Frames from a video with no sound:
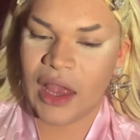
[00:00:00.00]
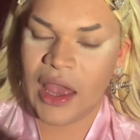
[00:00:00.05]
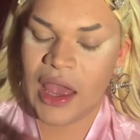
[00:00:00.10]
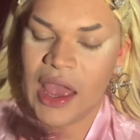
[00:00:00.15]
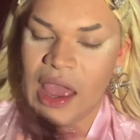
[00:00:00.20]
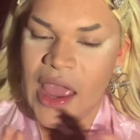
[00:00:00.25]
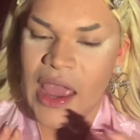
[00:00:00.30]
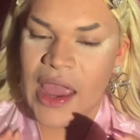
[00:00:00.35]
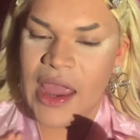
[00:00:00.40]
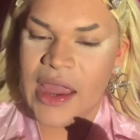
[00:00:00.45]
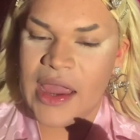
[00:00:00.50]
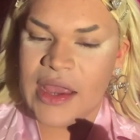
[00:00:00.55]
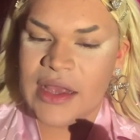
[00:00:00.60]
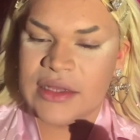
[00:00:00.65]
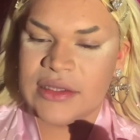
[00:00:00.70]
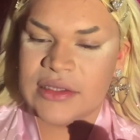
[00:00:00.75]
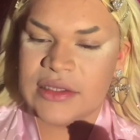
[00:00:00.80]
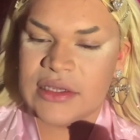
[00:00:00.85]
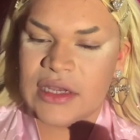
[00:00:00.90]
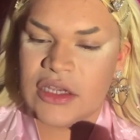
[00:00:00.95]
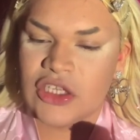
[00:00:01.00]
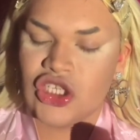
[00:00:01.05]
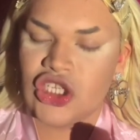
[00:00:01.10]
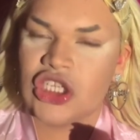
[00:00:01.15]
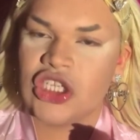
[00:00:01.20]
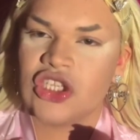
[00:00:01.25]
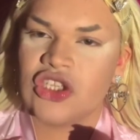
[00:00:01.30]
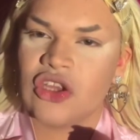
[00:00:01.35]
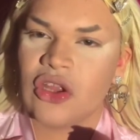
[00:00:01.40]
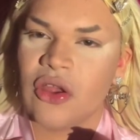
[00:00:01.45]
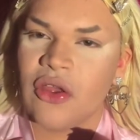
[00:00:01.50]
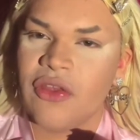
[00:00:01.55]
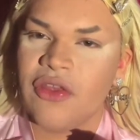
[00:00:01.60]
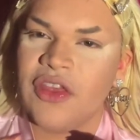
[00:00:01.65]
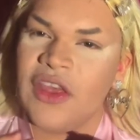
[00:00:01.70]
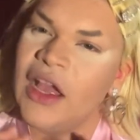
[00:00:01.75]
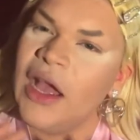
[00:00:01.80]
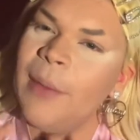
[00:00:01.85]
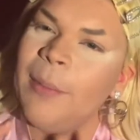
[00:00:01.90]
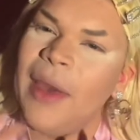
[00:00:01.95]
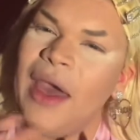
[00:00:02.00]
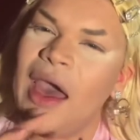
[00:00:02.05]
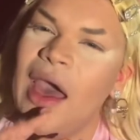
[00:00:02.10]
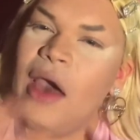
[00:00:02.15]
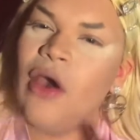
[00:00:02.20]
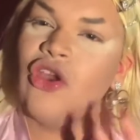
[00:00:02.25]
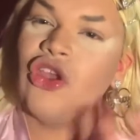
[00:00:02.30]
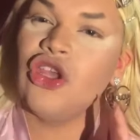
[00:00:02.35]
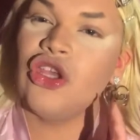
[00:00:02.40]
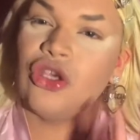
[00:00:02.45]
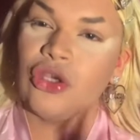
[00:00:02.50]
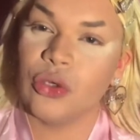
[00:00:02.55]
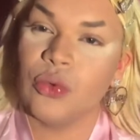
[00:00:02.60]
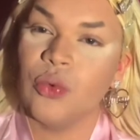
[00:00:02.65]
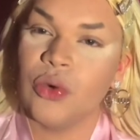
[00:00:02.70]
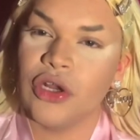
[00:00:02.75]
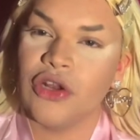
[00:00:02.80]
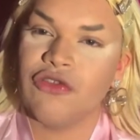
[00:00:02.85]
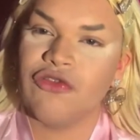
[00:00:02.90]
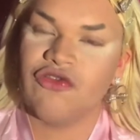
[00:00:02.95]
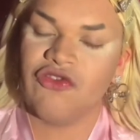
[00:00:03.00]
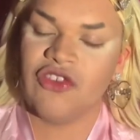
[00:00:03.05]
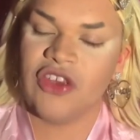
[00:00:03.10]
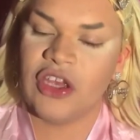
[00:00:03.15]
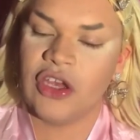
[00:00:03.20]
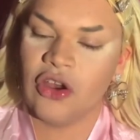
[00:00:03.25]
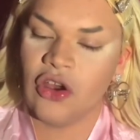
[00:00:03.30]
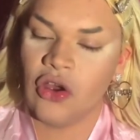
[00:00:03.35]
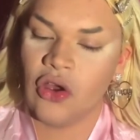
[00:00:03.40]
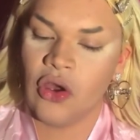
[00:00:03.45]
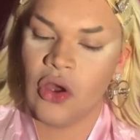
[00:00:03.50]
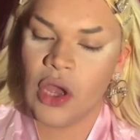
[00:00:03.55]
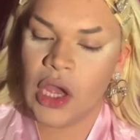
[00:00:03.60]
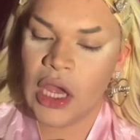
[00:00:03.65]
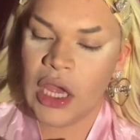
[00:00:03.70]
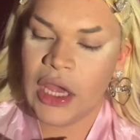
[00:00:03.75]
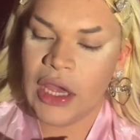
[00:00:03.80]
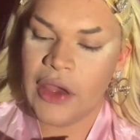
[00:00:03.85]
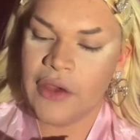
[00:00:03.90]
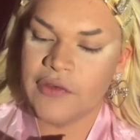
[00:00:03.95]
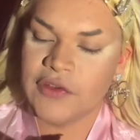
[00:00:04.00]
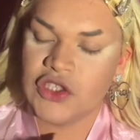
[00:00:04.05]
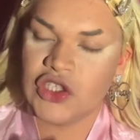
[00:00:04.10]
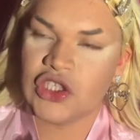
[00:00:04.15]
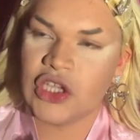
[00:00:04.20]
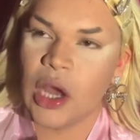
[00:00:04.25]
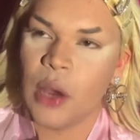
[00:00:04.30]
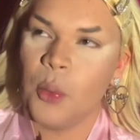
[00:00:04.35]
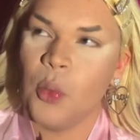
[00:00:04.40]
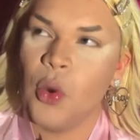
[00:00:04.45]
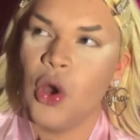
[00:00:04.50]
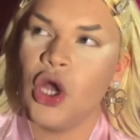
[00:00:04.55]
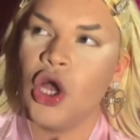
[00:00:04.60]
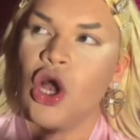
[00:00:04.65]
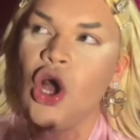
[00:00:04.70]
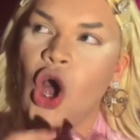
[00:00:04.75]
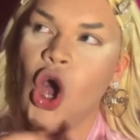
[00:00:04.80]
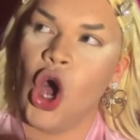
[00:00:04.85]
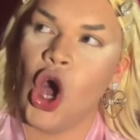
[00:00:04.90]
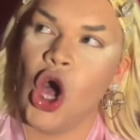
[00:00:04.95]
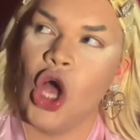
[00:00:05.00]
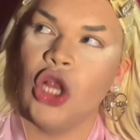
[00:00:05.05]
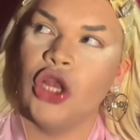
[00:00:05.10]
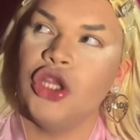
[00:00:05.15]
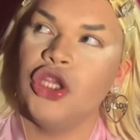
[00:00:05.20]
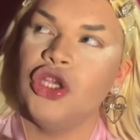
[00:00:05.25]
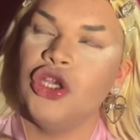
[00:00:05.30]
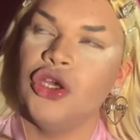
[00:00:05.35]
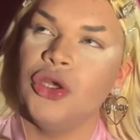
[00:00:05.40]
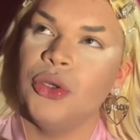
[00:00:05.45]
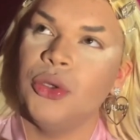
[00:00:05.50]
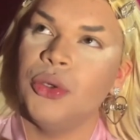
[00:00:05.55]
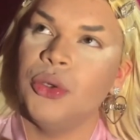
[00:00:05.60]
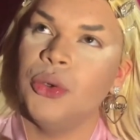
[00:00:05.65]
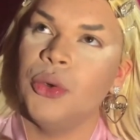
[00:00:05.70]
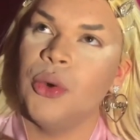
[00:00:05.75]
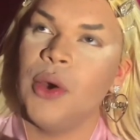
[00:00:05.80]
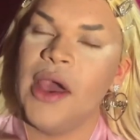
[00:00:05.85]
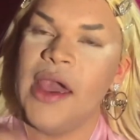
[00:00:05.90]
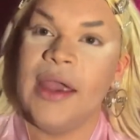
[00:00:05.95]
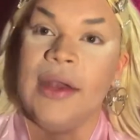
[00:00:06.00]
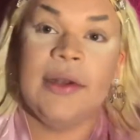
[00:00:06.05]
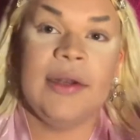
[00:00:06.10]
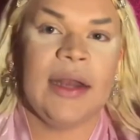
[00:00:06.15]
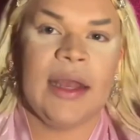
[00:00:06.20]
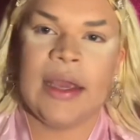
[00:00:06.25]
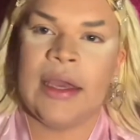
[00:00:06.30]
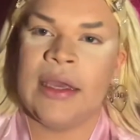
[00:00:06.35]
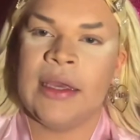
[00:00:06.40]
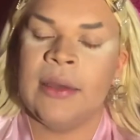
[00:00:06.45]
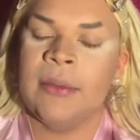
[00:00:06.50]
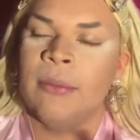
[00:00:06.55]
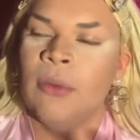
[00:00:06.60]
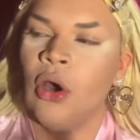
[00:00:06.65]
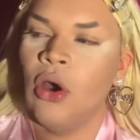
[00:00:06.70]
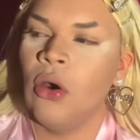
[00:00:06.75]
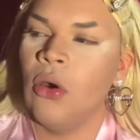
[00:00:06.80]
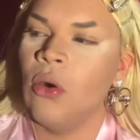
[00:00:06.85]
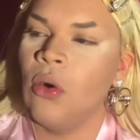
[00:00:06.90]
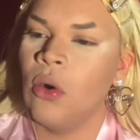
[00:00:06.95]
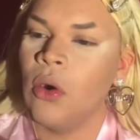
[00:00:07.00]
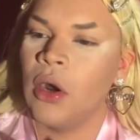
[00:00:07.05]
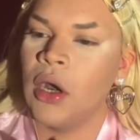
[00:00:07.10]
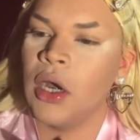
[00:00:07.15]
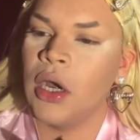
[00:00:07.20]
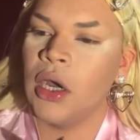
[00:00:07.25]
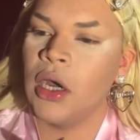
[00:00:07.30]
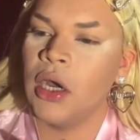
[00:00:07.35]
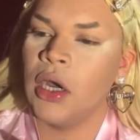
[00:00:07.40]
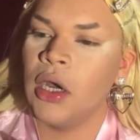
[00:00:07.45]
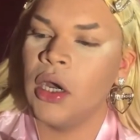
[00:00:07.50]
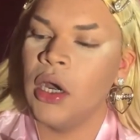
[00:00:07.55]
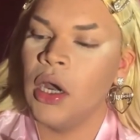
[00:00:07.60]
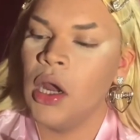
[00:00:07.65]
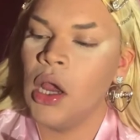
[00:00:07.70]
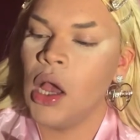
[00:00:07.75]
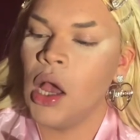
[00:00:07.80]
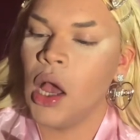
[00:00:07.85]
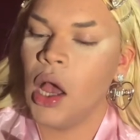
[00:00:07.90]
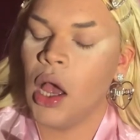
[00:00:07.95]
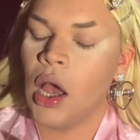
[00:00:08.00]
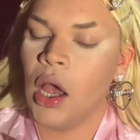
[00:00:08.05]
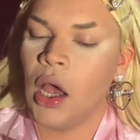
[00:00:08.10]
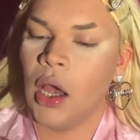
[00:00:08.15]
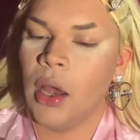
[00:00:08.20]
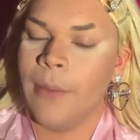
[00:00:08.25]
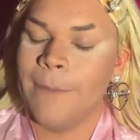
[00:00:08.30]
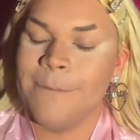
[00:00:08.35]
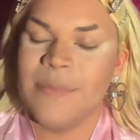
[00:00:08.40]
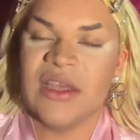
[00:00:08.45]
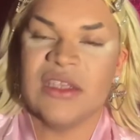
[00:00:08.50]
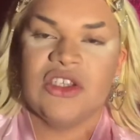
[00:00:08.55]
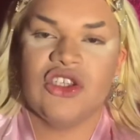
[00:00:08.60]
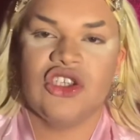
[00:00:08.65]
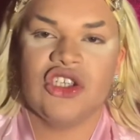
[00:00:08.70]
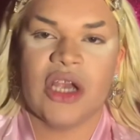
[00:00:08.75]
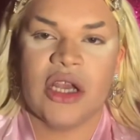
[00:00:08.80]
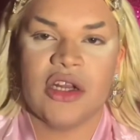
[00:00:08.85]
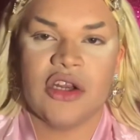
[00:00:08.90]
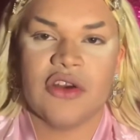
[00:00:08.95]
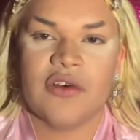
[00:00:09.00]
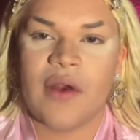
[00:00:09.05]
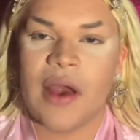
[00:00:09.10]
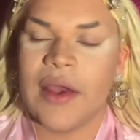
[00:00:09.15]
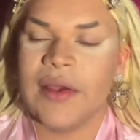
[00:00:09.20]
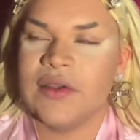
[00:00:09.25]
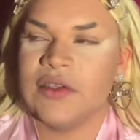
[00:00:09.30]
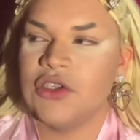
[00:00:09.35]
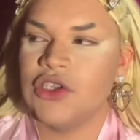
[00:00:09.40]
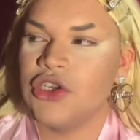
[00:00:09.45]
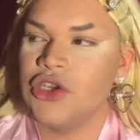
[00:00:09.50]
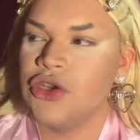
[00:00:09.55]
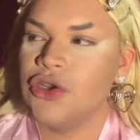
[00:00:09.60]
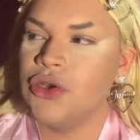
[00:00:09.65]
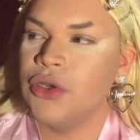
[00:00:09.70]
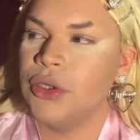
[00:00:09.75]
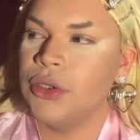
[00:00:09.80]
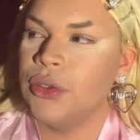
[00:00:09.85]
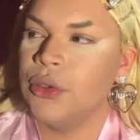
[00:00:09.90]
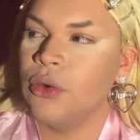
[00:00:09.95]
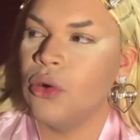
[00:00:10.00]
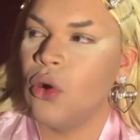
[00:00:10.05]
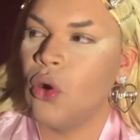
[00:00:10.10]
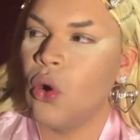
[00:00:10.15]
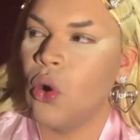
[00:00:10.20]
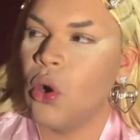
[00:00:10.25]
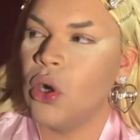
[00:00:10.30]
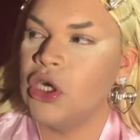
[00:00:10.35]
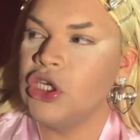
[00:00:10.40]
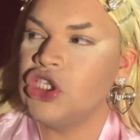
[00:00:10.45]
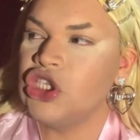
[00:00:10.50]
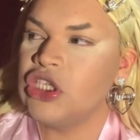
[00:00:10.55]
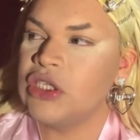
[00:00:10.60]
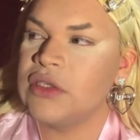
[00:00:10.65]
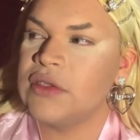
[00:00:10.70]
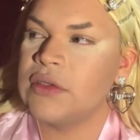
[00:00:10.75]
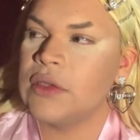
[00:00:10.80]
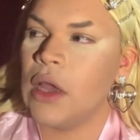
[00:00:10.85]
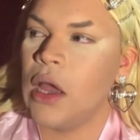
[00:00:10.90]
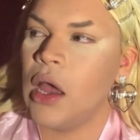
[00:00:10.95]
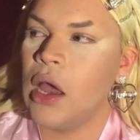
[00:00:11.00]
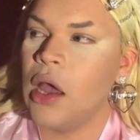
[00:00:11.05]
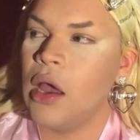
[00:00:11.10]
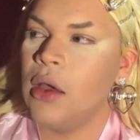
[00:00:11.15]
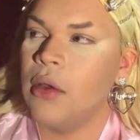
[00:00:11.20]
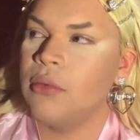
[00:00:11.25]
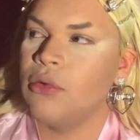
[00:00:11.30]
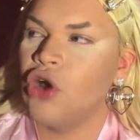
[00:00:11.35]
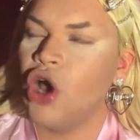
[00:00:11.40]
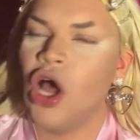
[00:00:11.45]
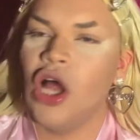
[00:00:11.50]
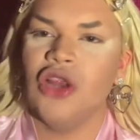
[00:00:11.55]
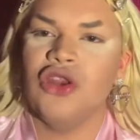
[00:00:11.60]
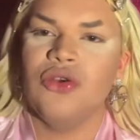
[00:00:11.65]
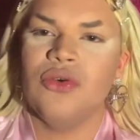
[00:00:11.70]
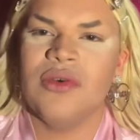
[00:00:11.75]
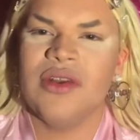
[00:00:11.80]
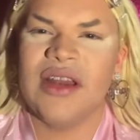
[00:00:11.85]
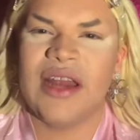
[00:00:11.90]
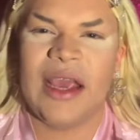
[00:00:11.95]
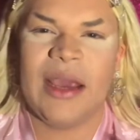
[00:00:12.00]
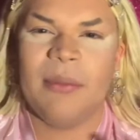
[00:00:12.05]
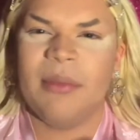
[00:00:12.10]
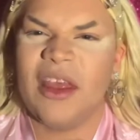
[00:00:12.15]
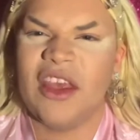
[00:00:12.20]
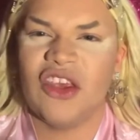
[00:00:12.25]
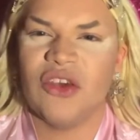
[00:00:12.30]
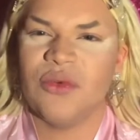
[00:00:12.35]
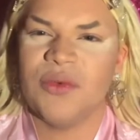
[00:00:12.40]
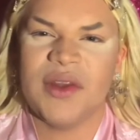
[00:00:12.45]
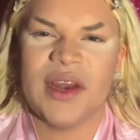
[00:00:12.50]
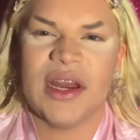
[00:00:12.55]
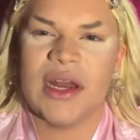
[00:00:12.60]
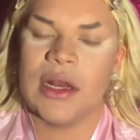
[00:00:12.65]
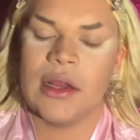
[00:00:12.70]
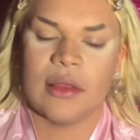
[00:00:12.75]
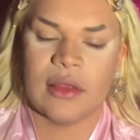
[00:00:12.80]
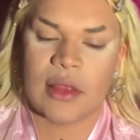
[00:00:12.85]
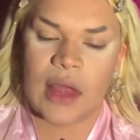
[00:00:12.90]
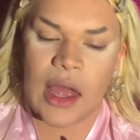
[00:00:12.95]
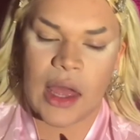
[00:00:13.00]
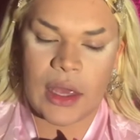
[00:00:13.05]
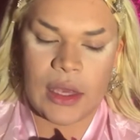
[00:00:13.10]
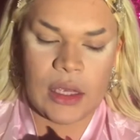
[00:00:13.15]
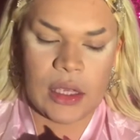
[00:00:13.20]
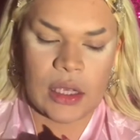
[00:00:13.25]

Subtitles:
and just think about how you would feel if someone called you a name or misgenderized you, or just called you a name that you didn't like.